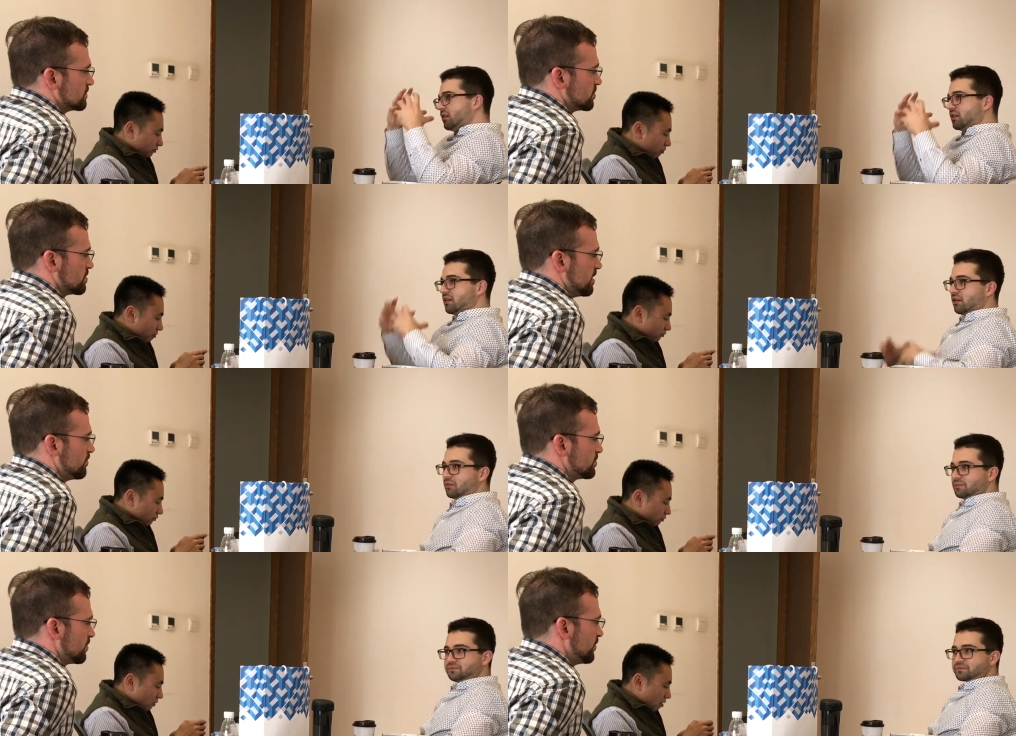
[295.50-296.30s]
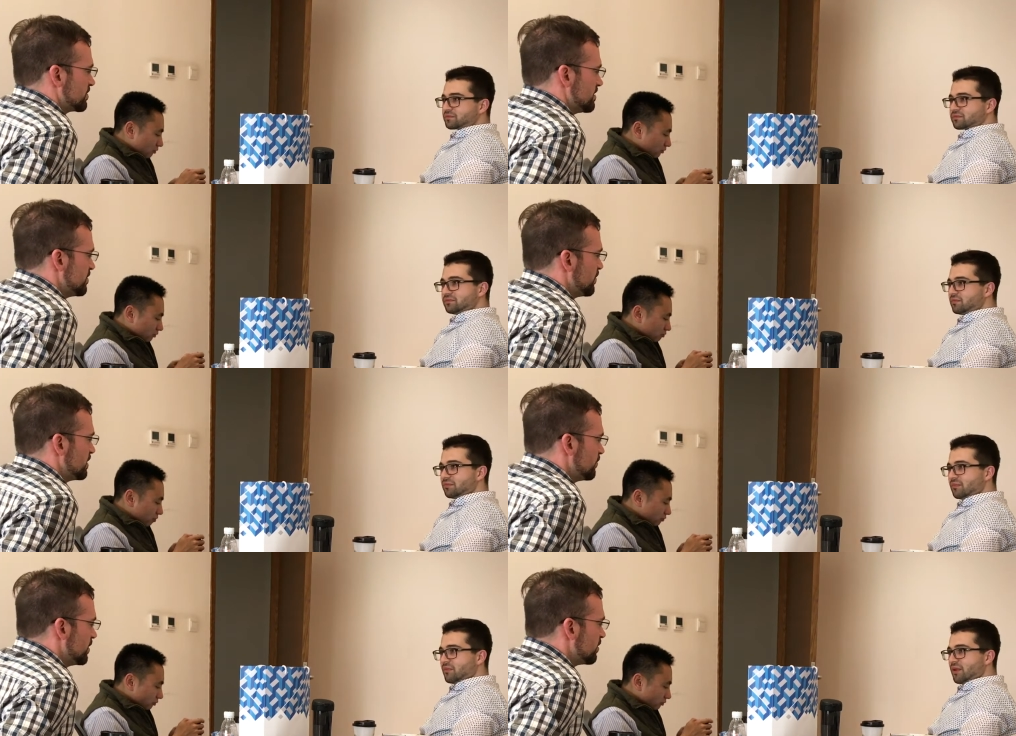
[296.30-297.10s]
Speaker 1: So some, so for example,
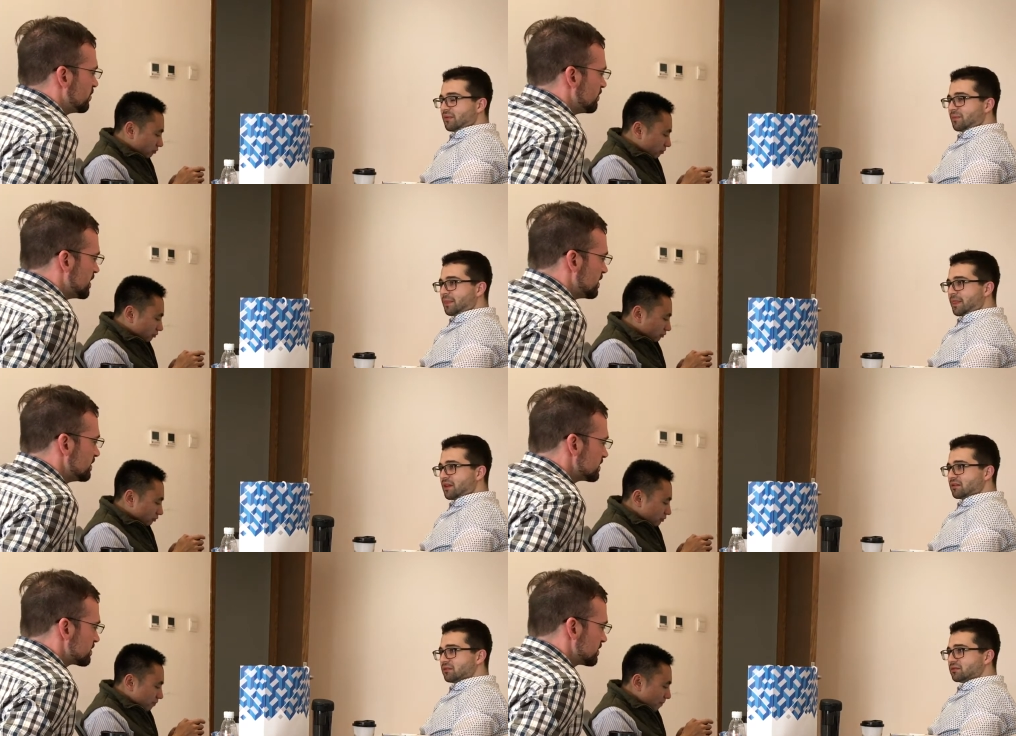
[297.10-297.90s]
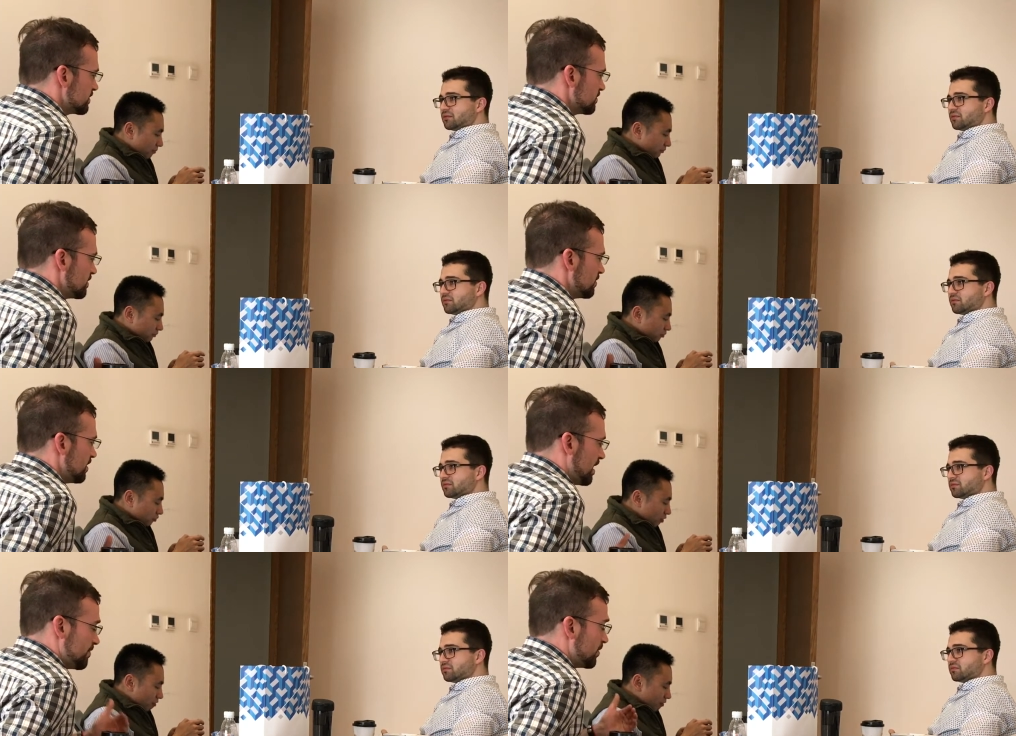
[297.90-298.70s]
when we go to meetings.
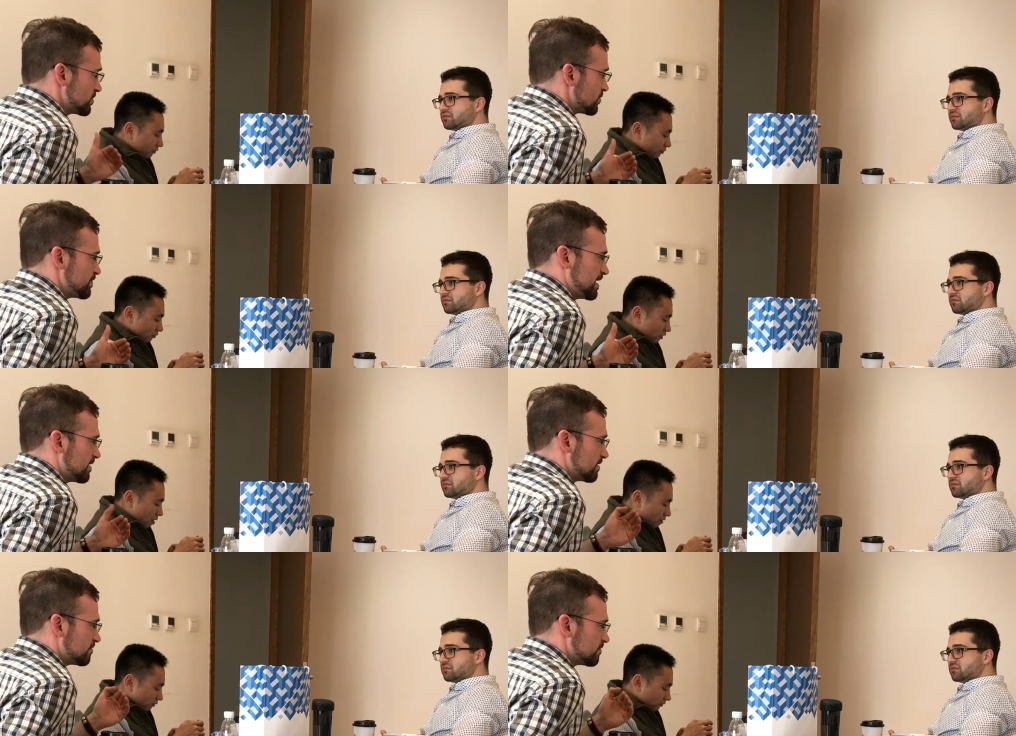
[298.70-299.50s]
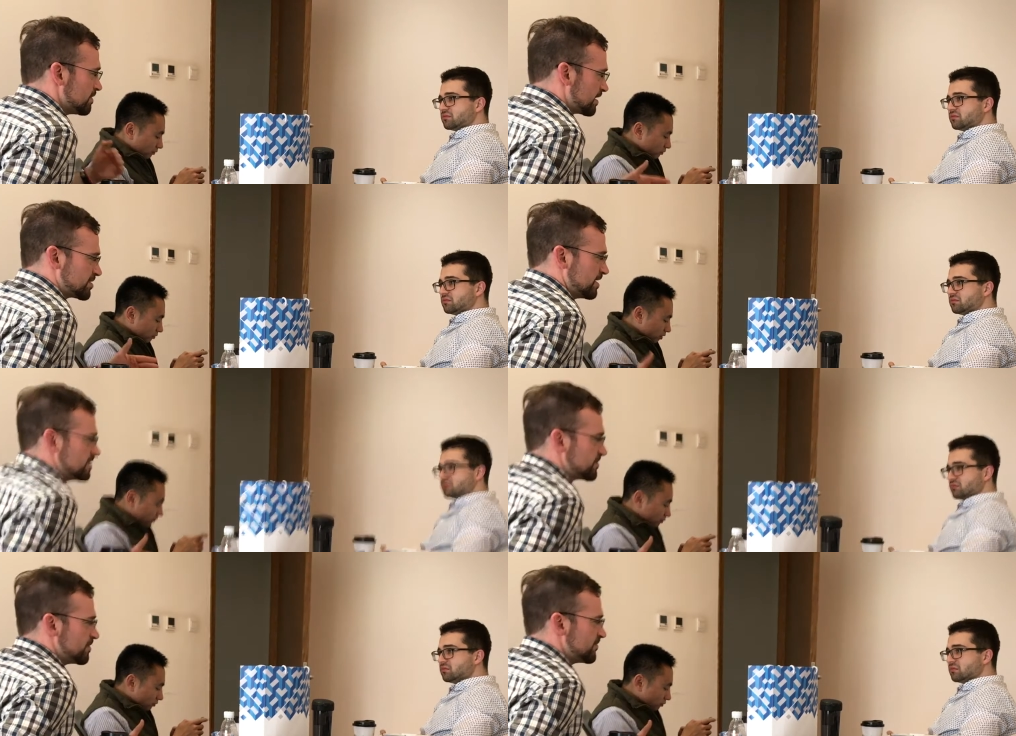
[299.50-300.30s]
I'm also speaking like
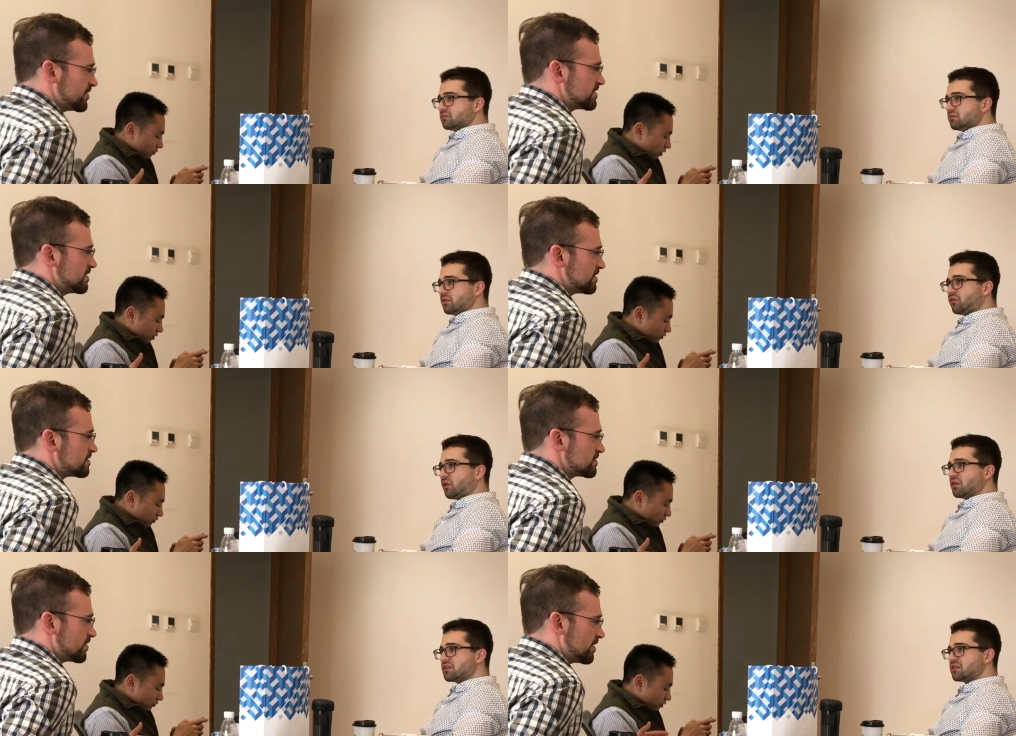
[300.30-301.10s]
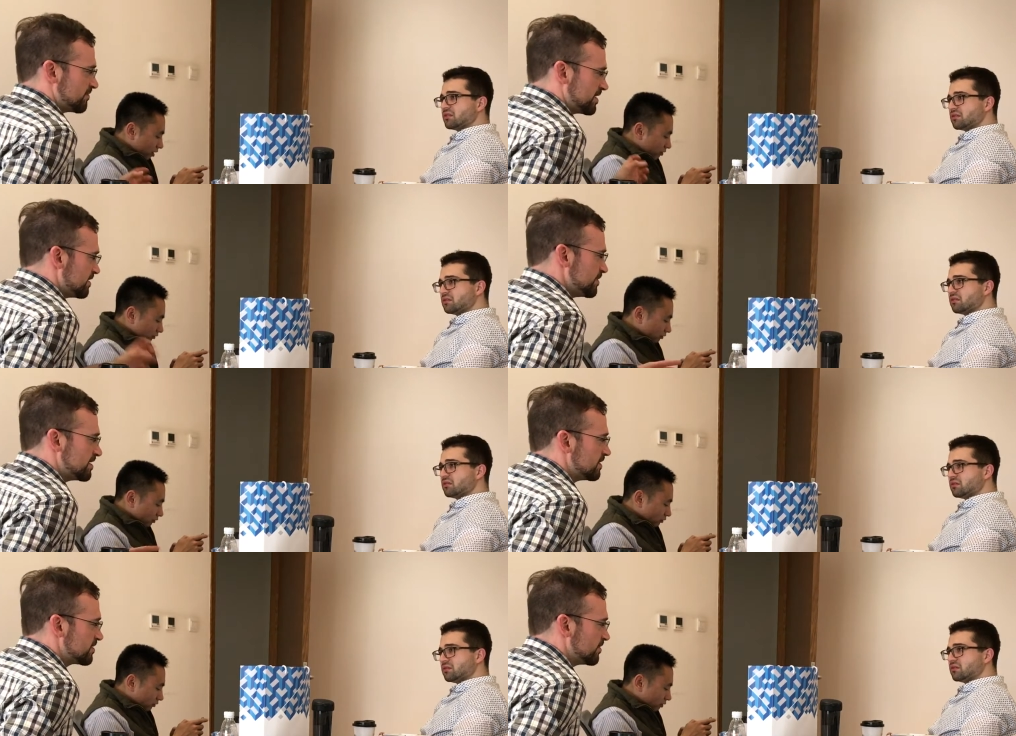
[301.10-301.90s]
Chinese from the first sentence, so they feel
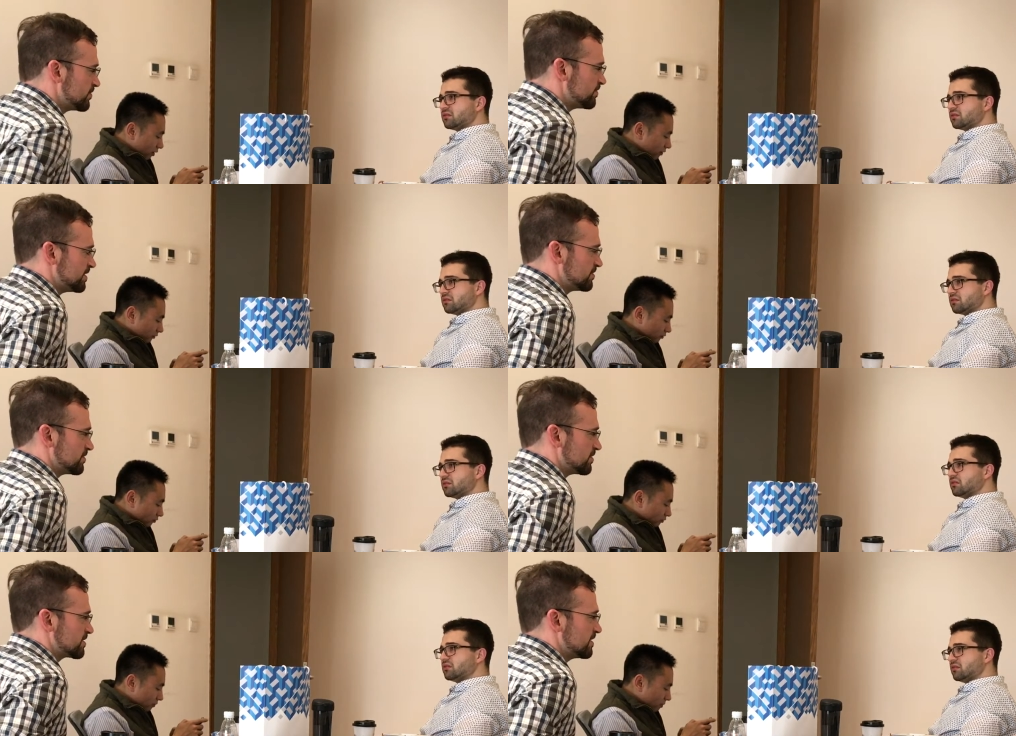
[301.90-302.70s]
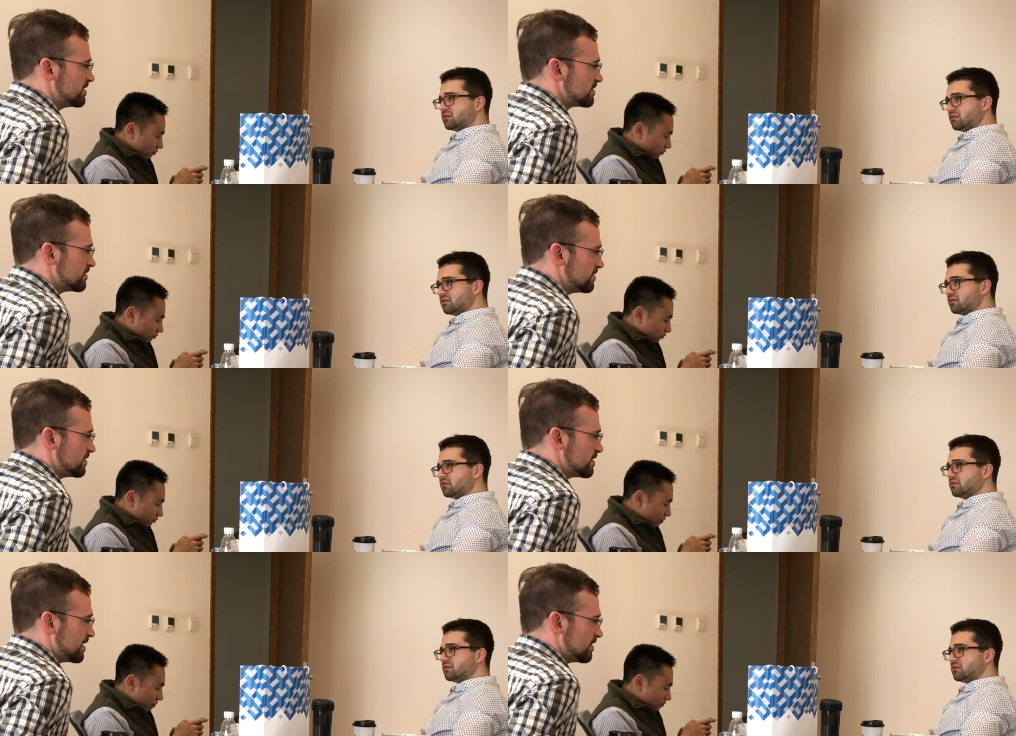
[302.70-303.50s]
immediately comfortable to talk Chinese, you know,
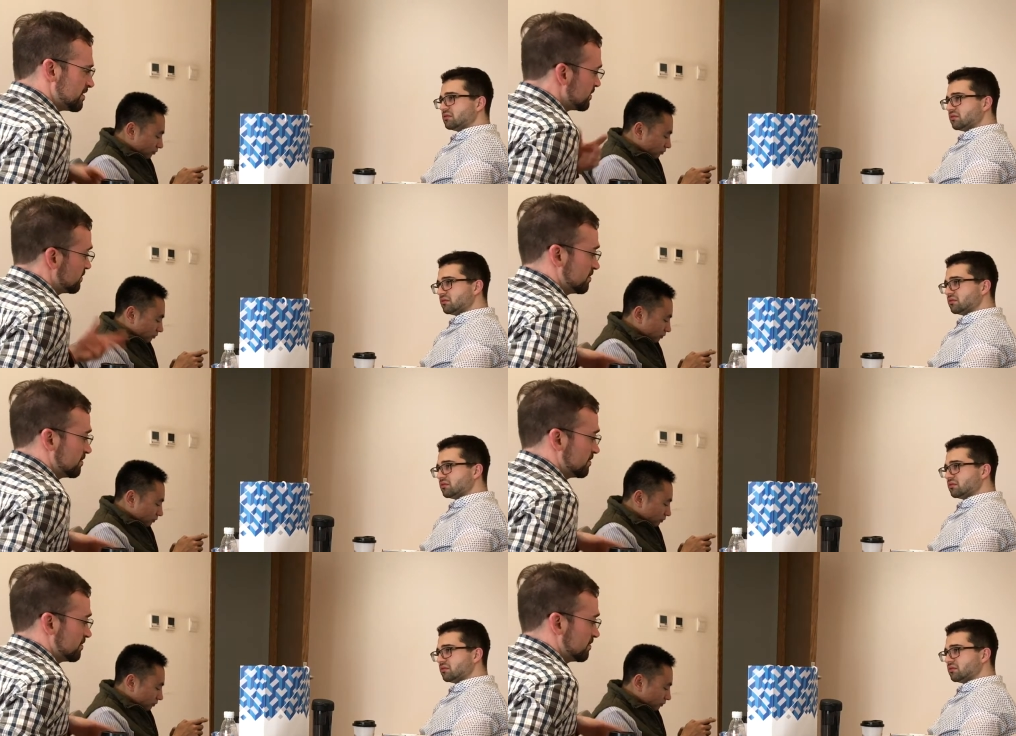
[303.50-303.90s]
and then the,